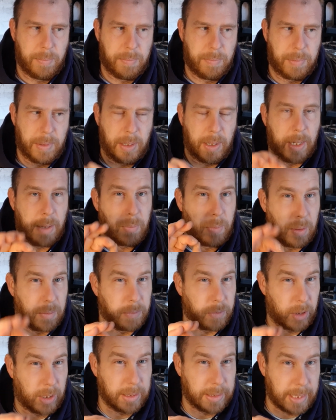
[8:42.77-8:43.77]
But what I'm
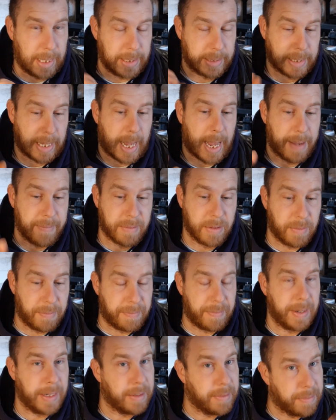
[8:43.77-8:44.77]
trying to say is have a
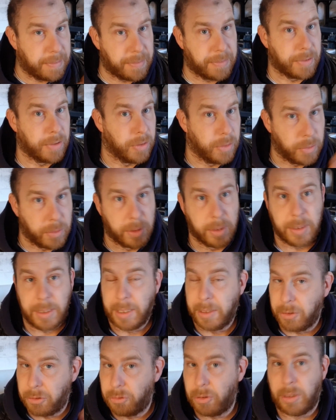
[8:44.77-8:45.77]
flick through the
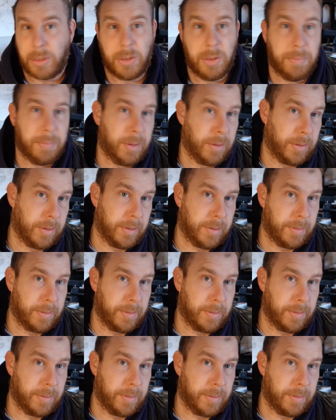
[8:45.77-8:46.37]
instruction book.